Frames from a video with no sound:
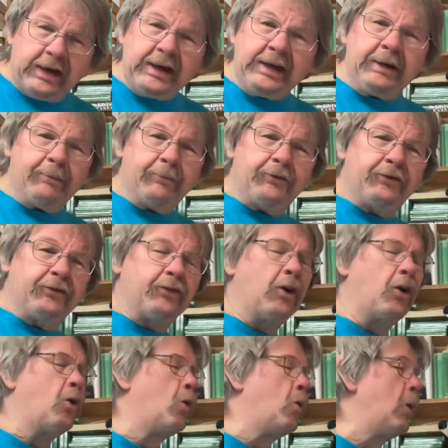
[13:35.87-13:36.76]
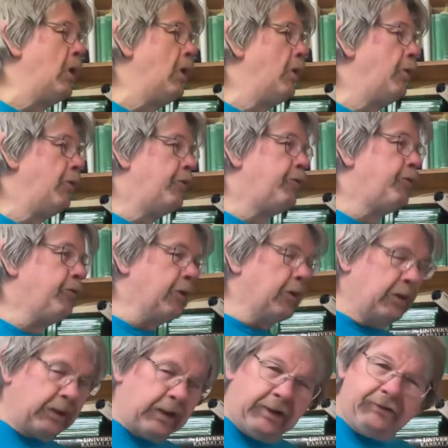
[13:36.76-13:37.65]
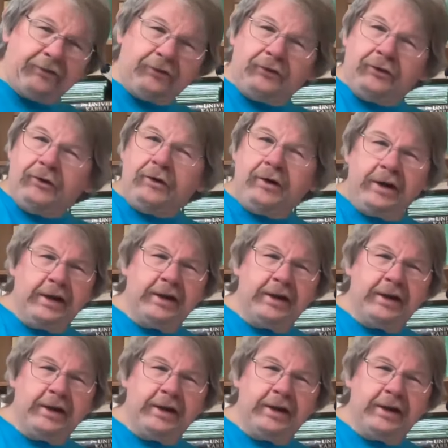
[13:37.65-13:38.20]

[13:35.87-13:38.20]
I am so flustered;